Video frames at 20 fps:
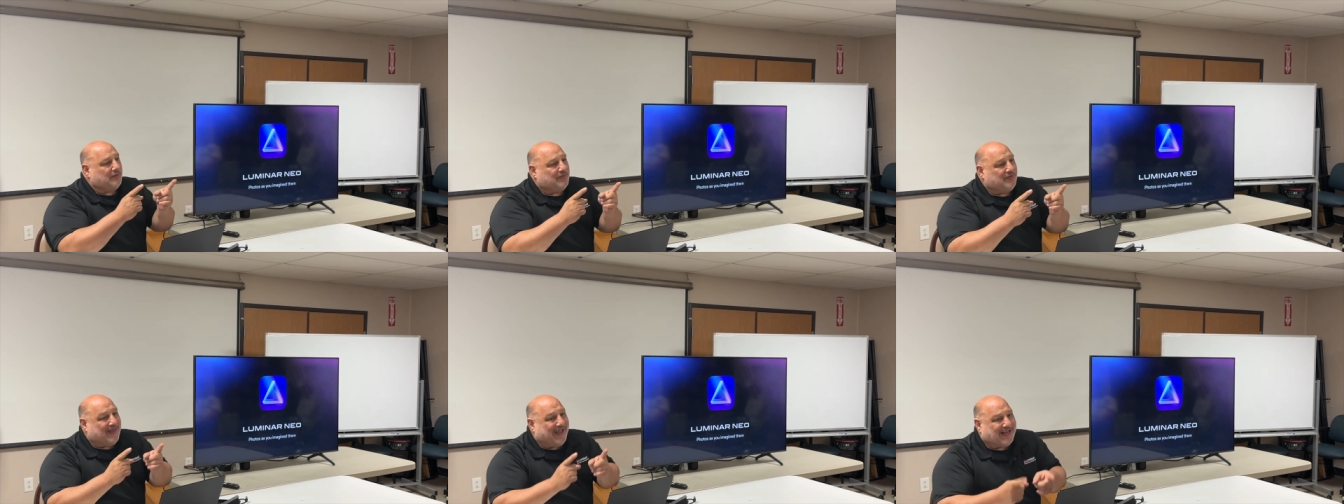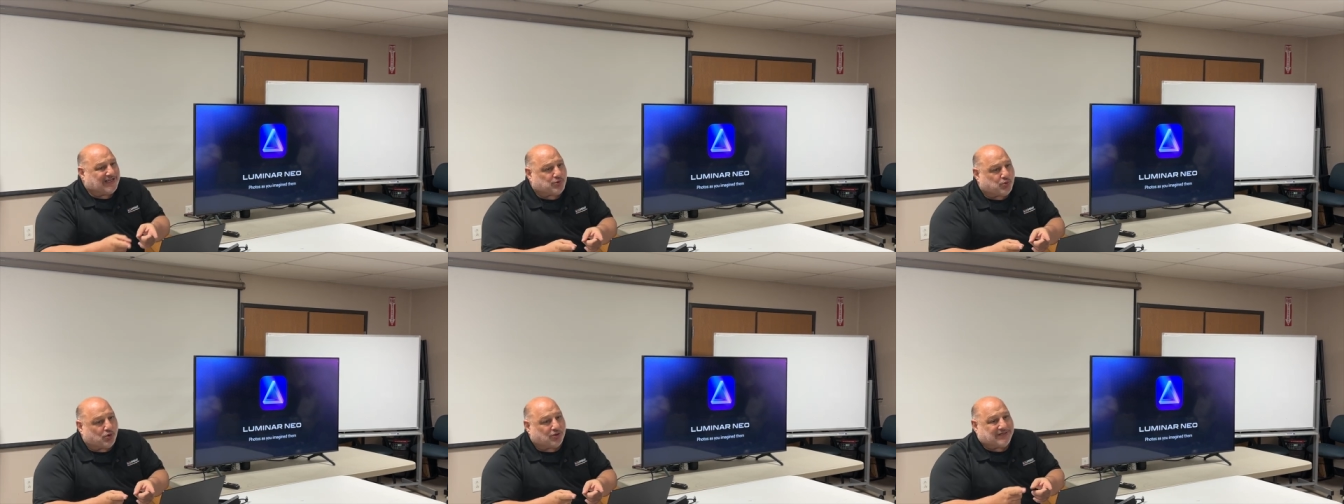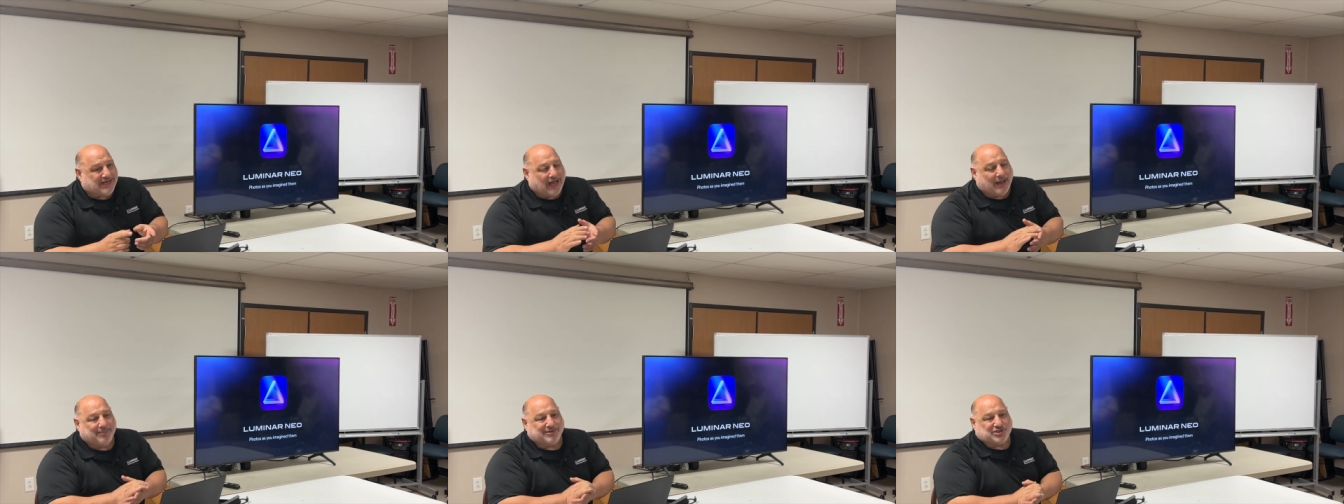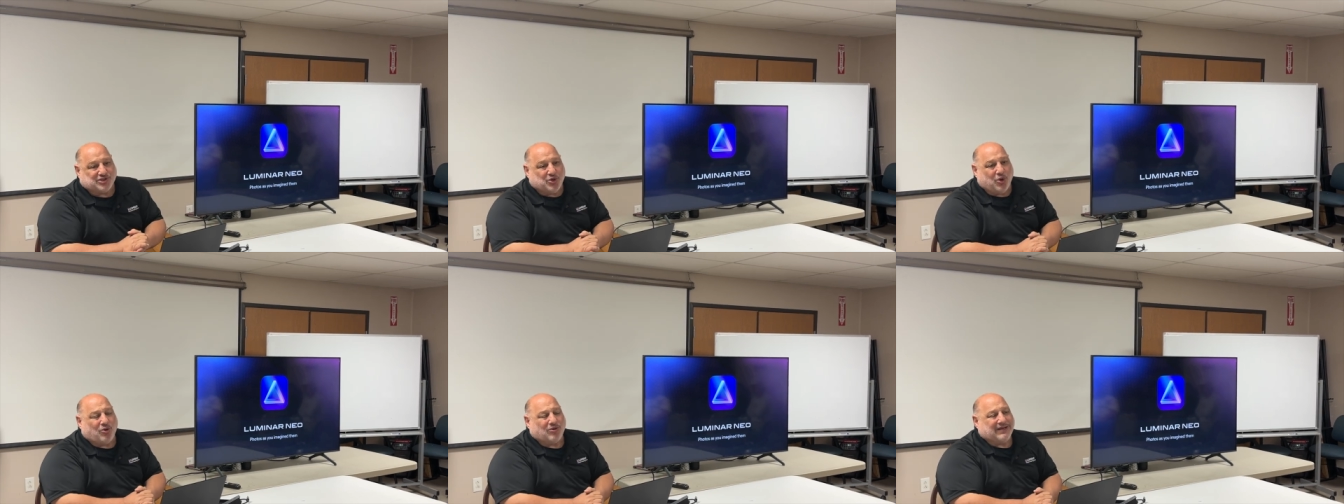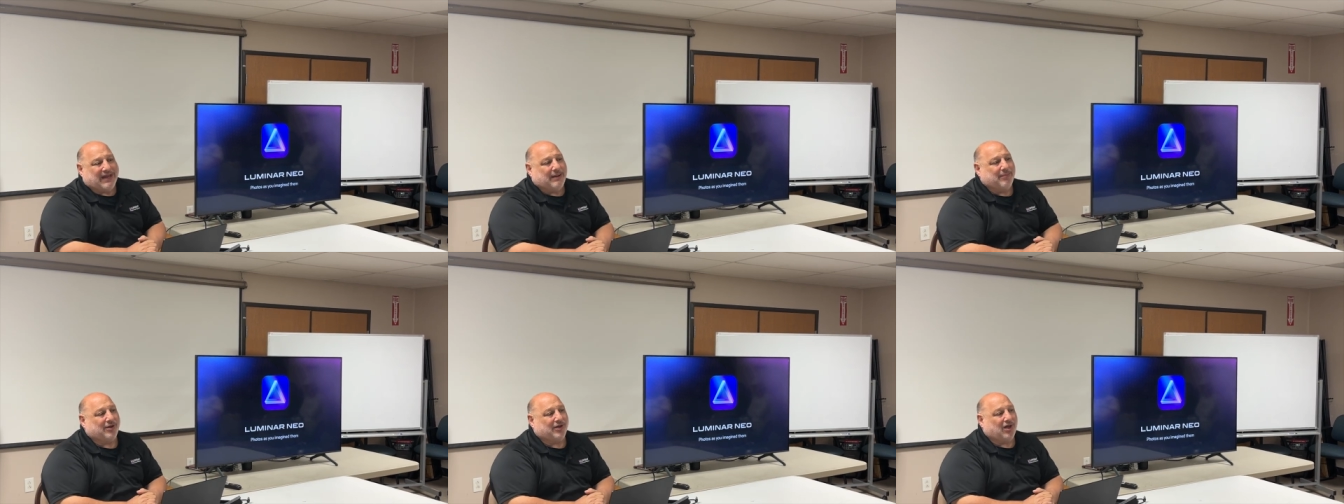that's where Thomas Knoll
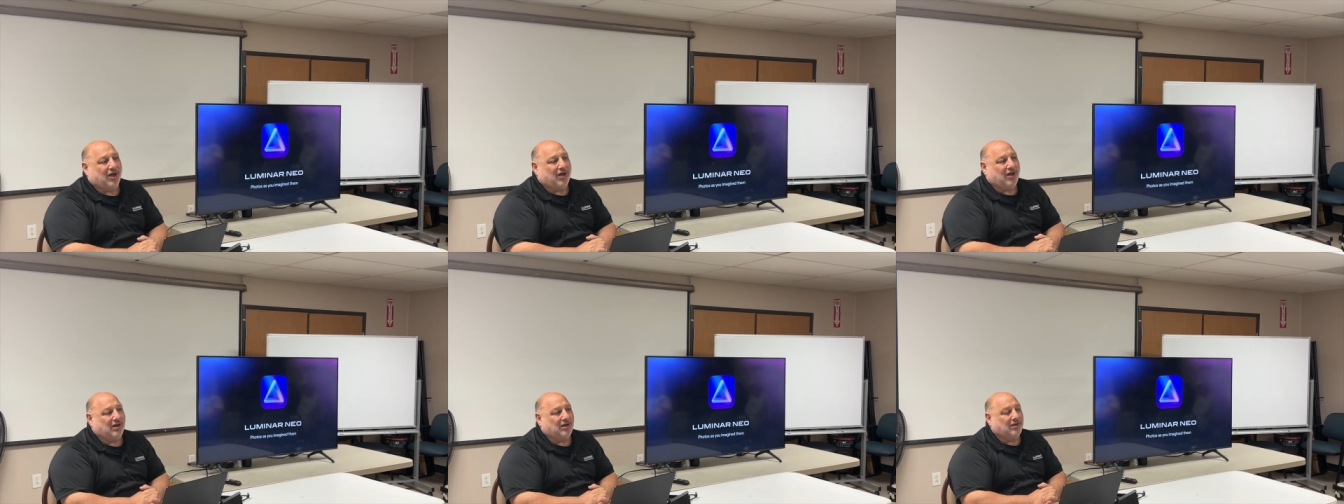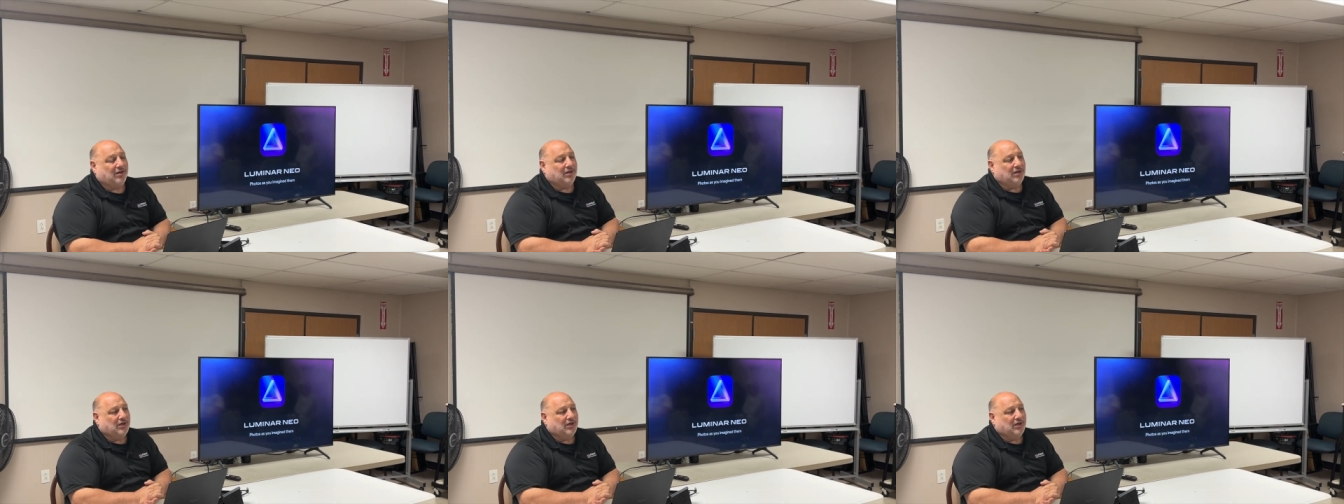came along,